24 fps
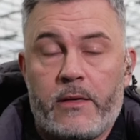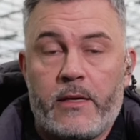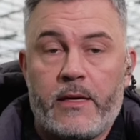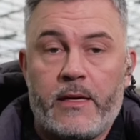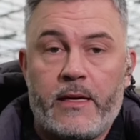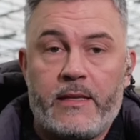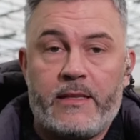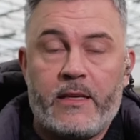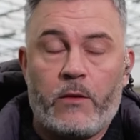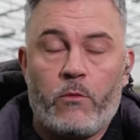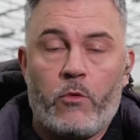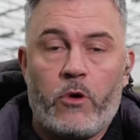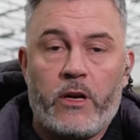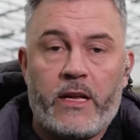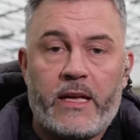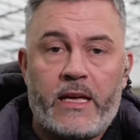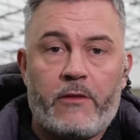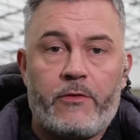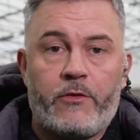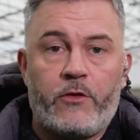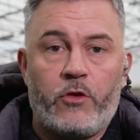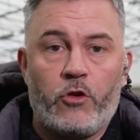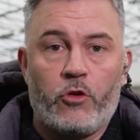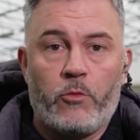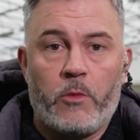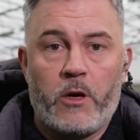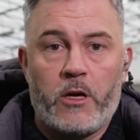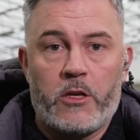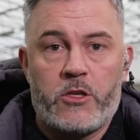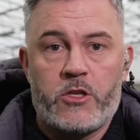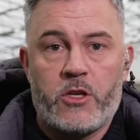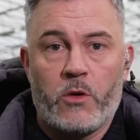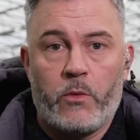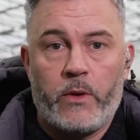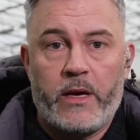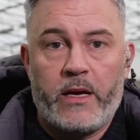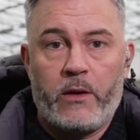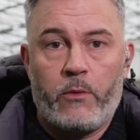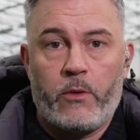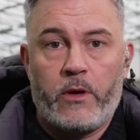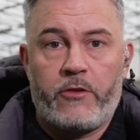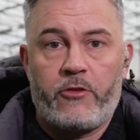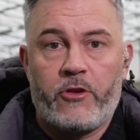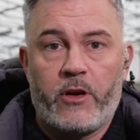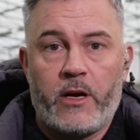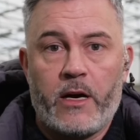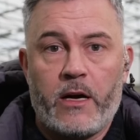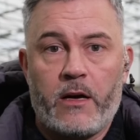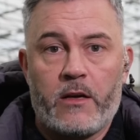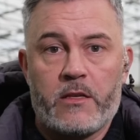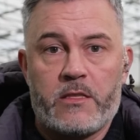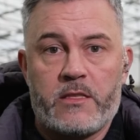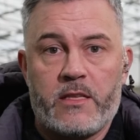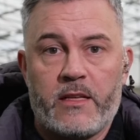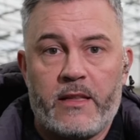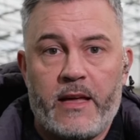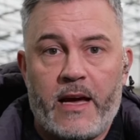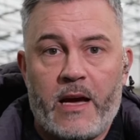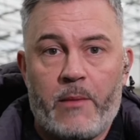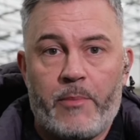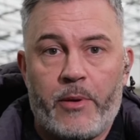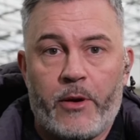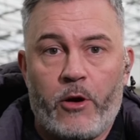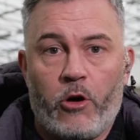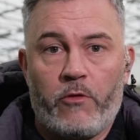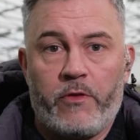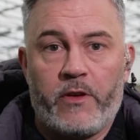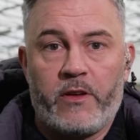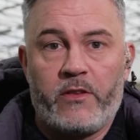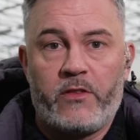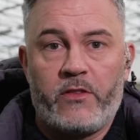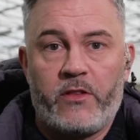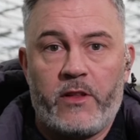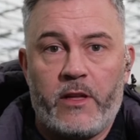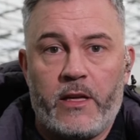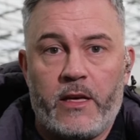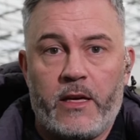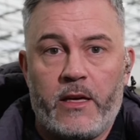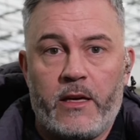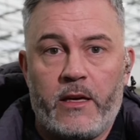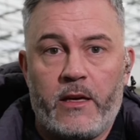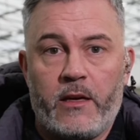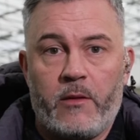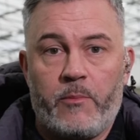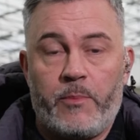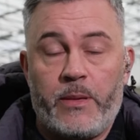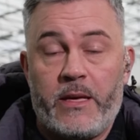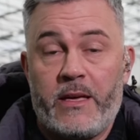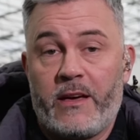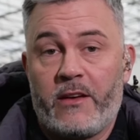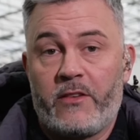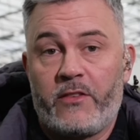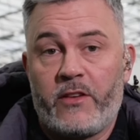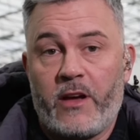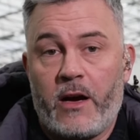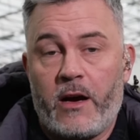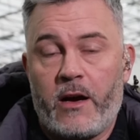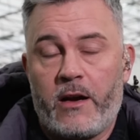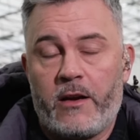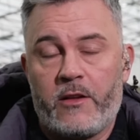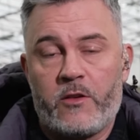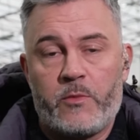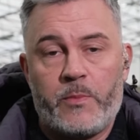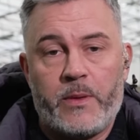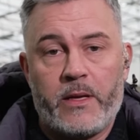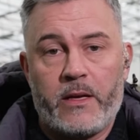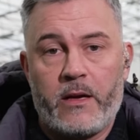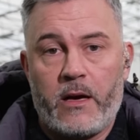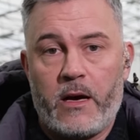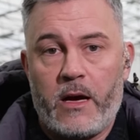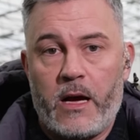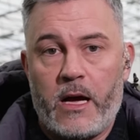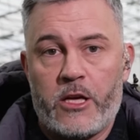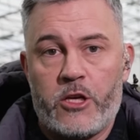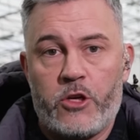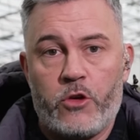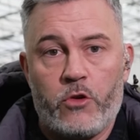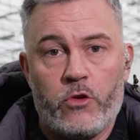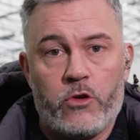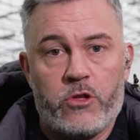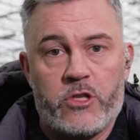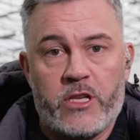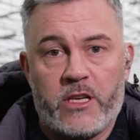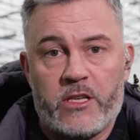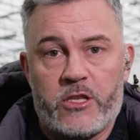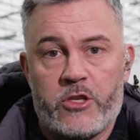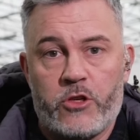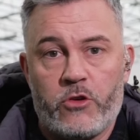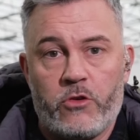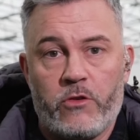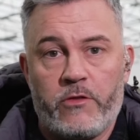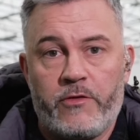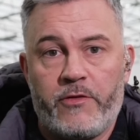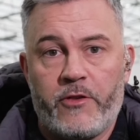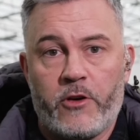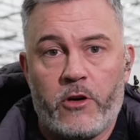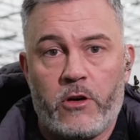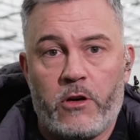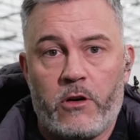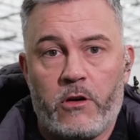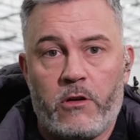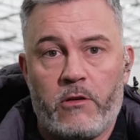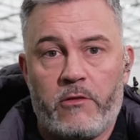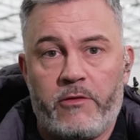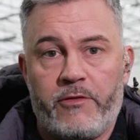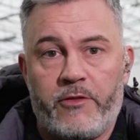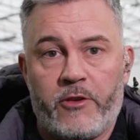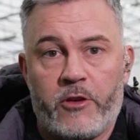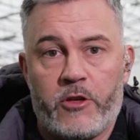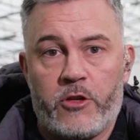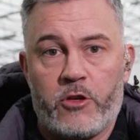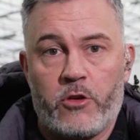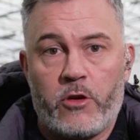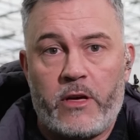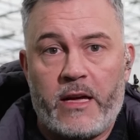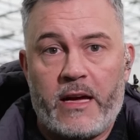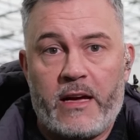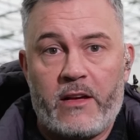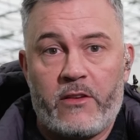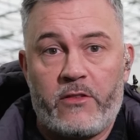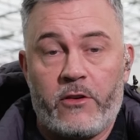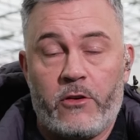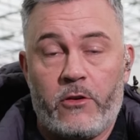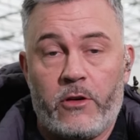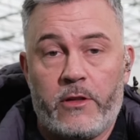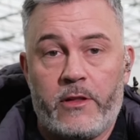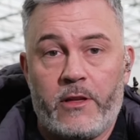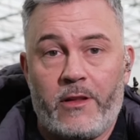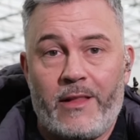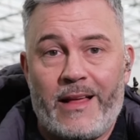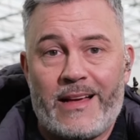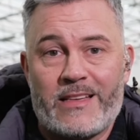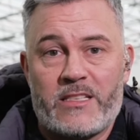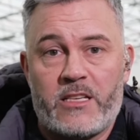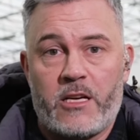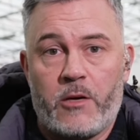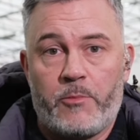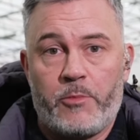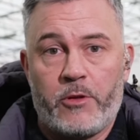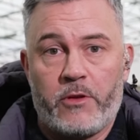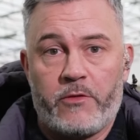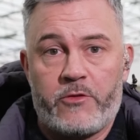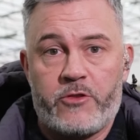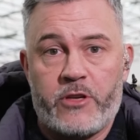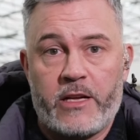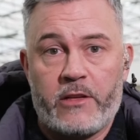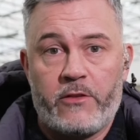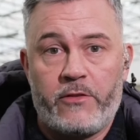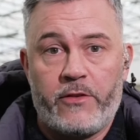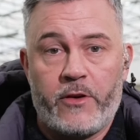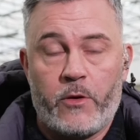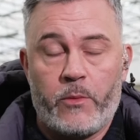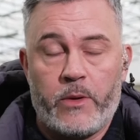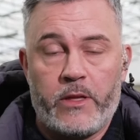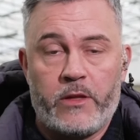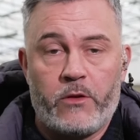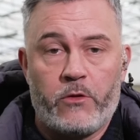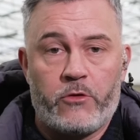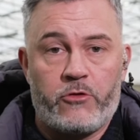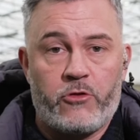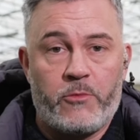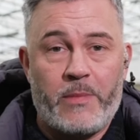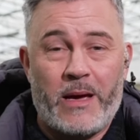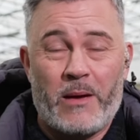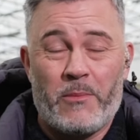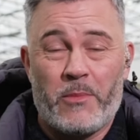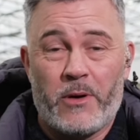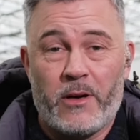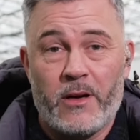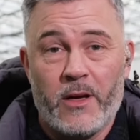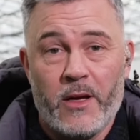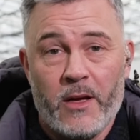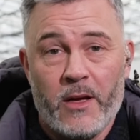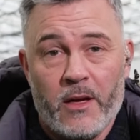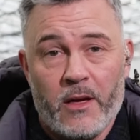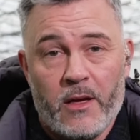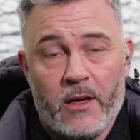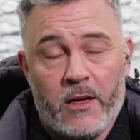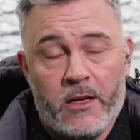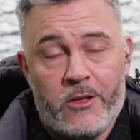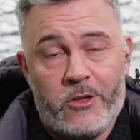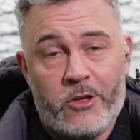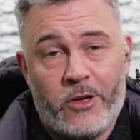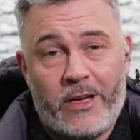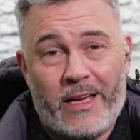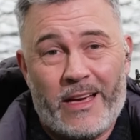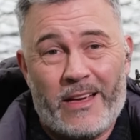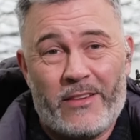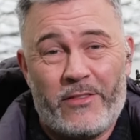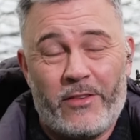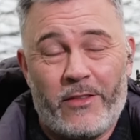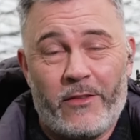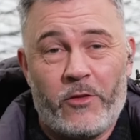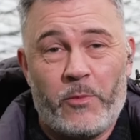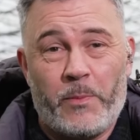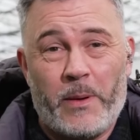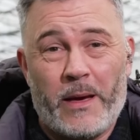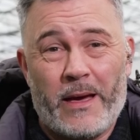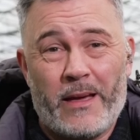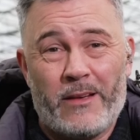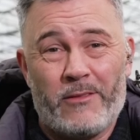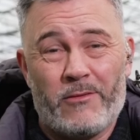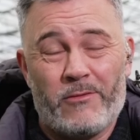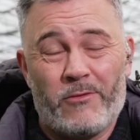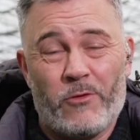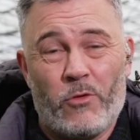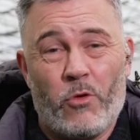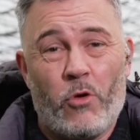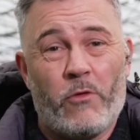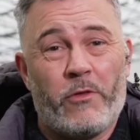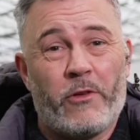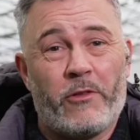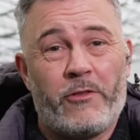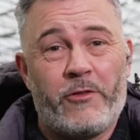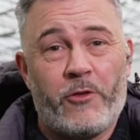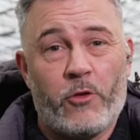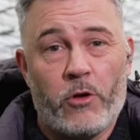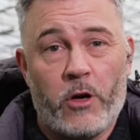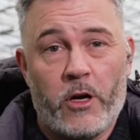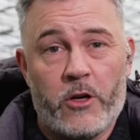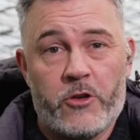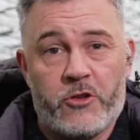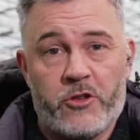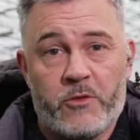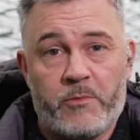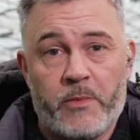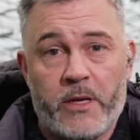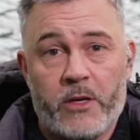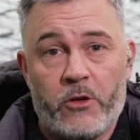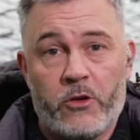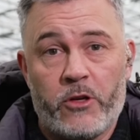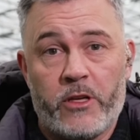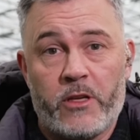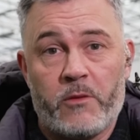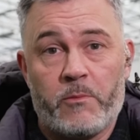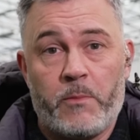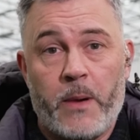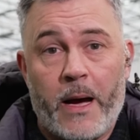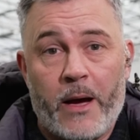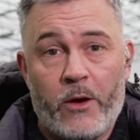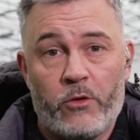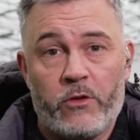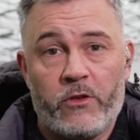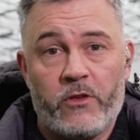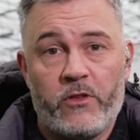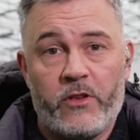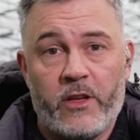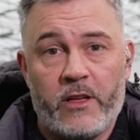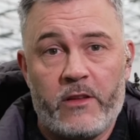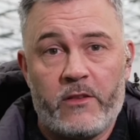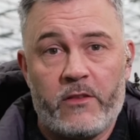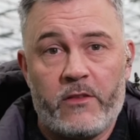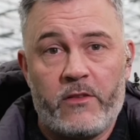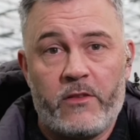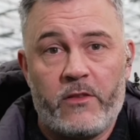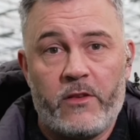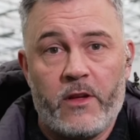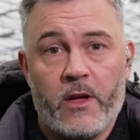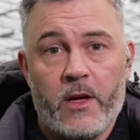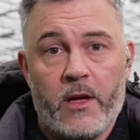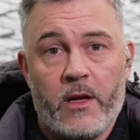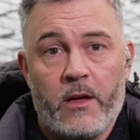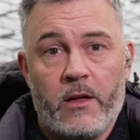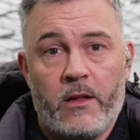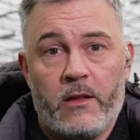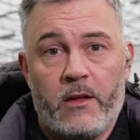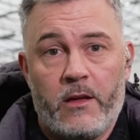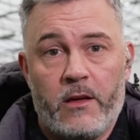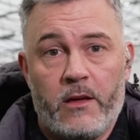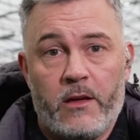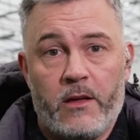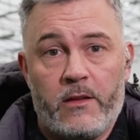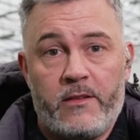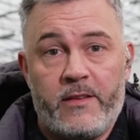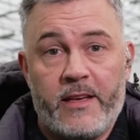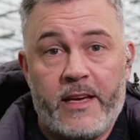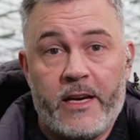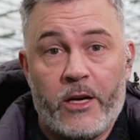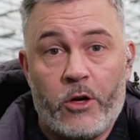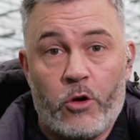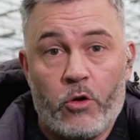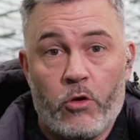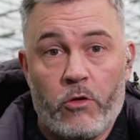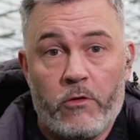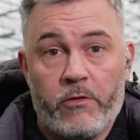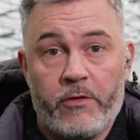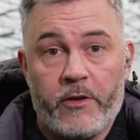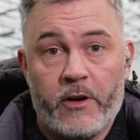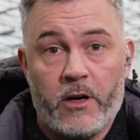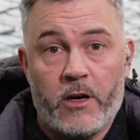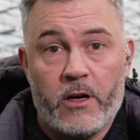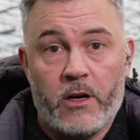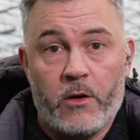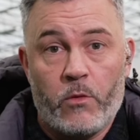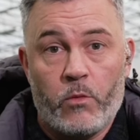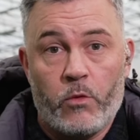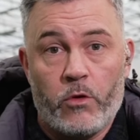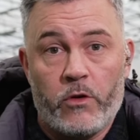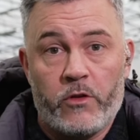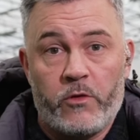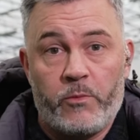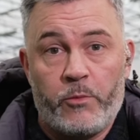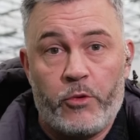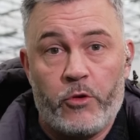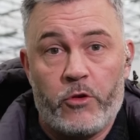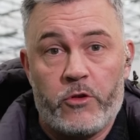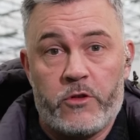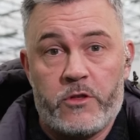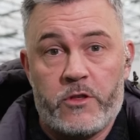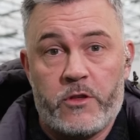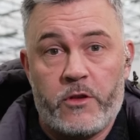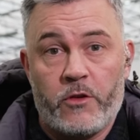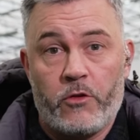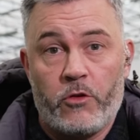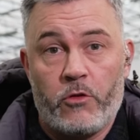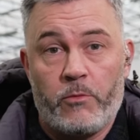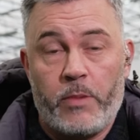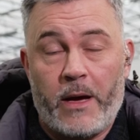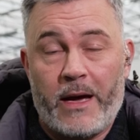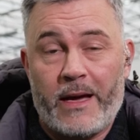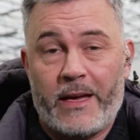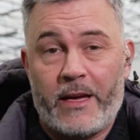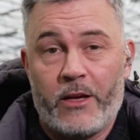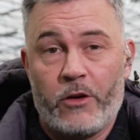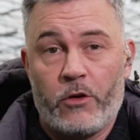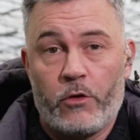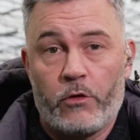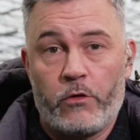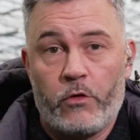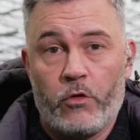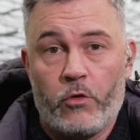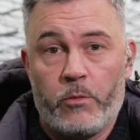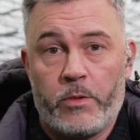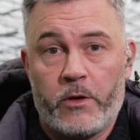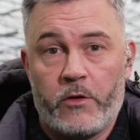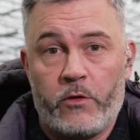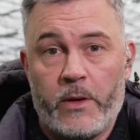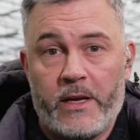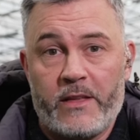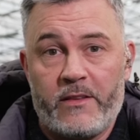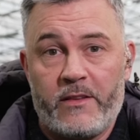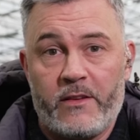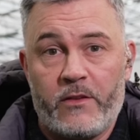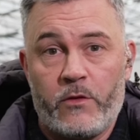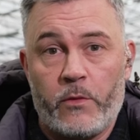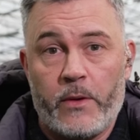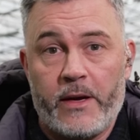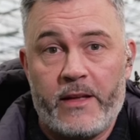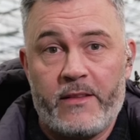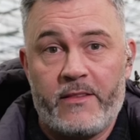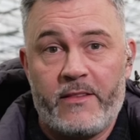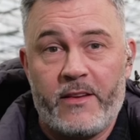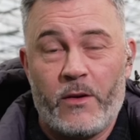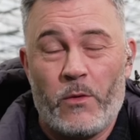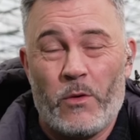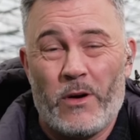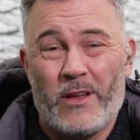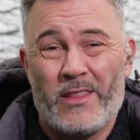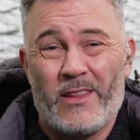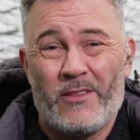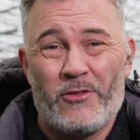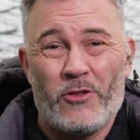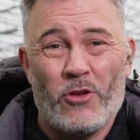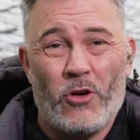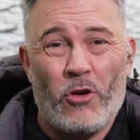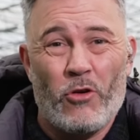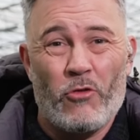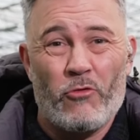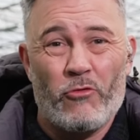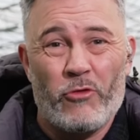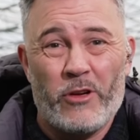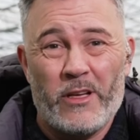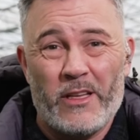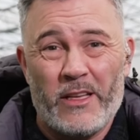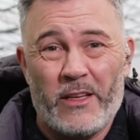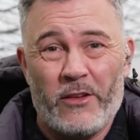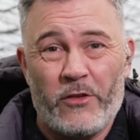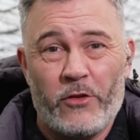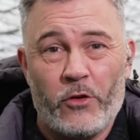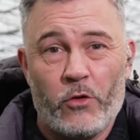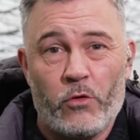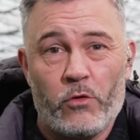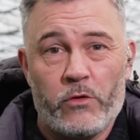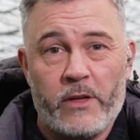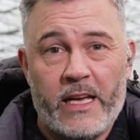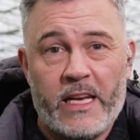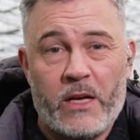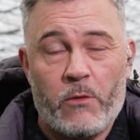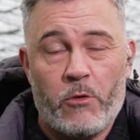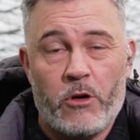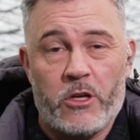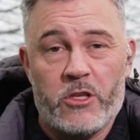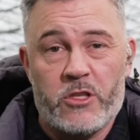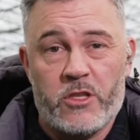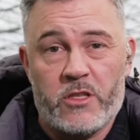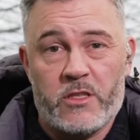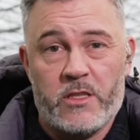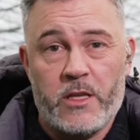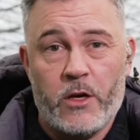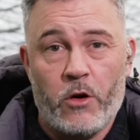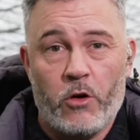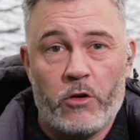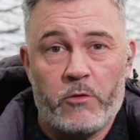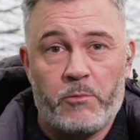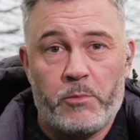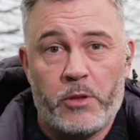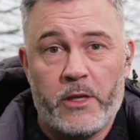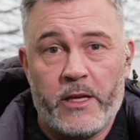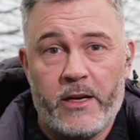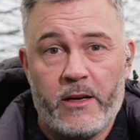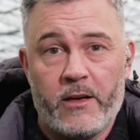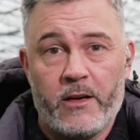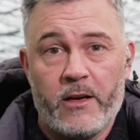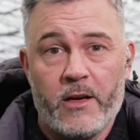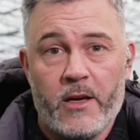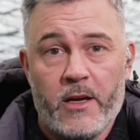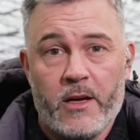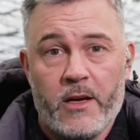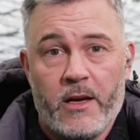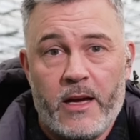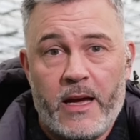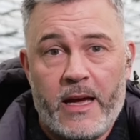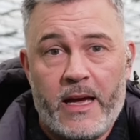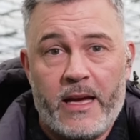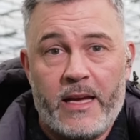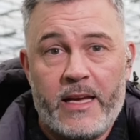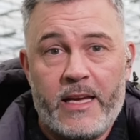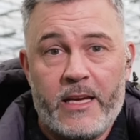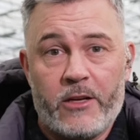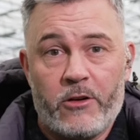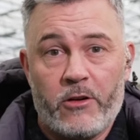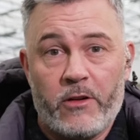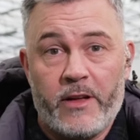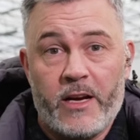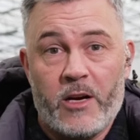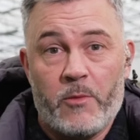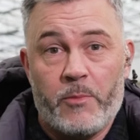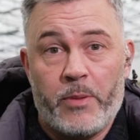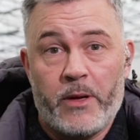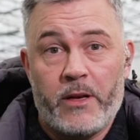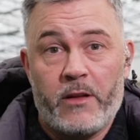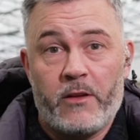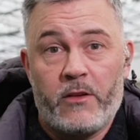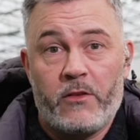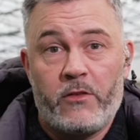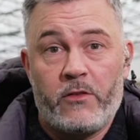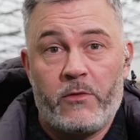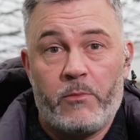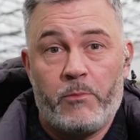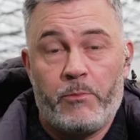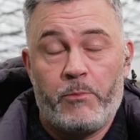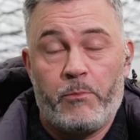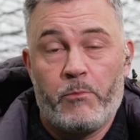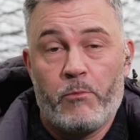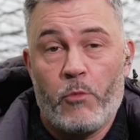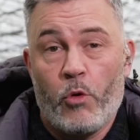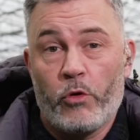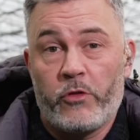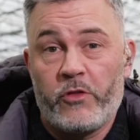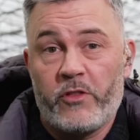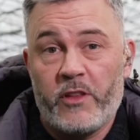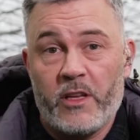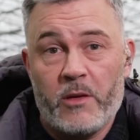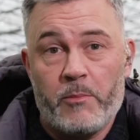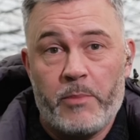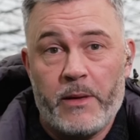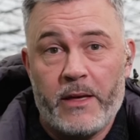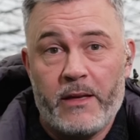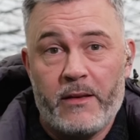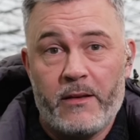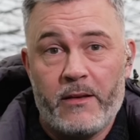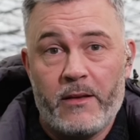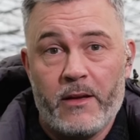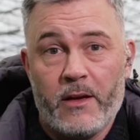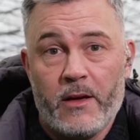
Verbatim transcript: he didn't want to give too much away with regards to that, but obviously PSR has been a, a, huge issue for, for Newcastle in the last couple of transfer windows. Remember, Newcastle have spent over £400 million since the takeover was pushed through back in October 2021. They've not really sold anyone, just the odd player uh, here or there, but it's mostly been